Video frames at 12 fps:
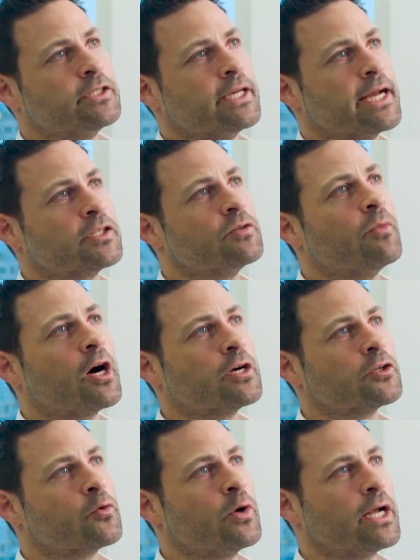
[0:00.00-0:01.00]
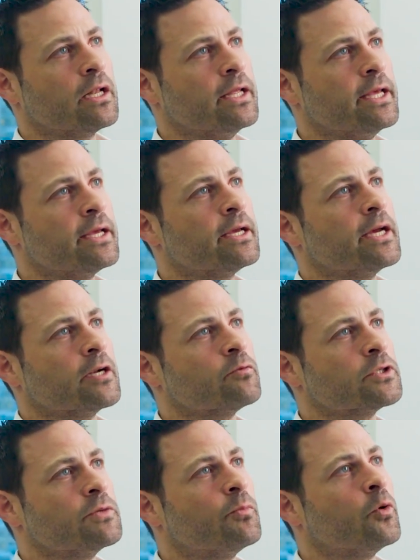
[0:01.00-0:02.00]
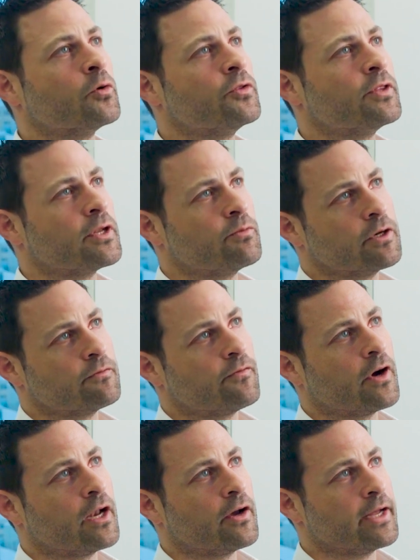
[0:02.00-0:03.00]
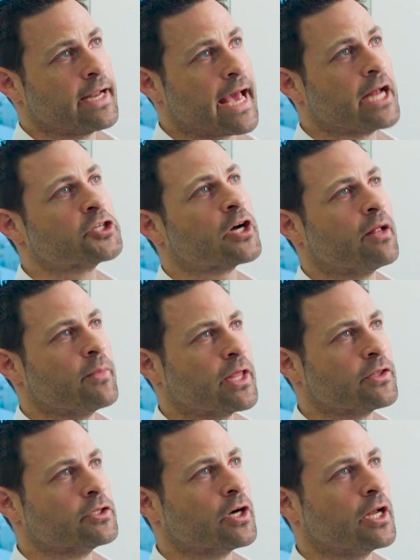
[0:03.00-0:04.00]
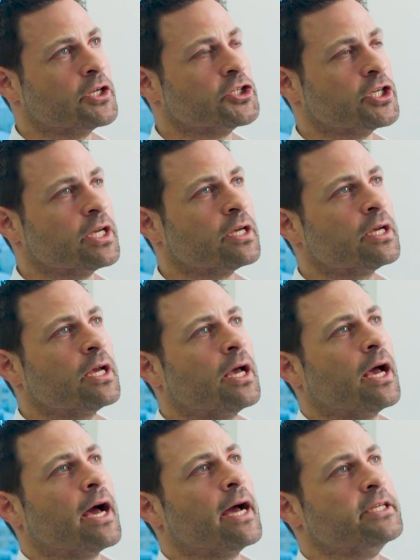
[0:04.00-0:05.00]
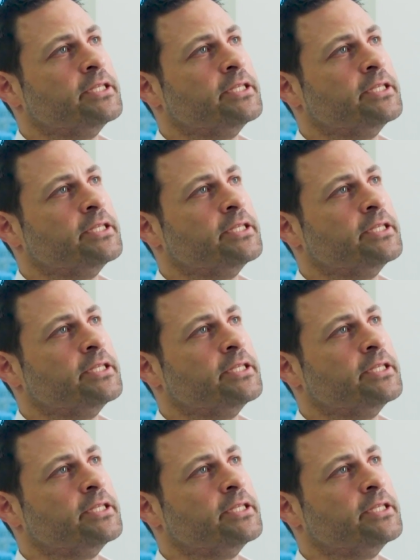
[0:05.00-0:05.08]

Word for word: to get to market quickly, it was important that we could follow an agile methodology. Uh,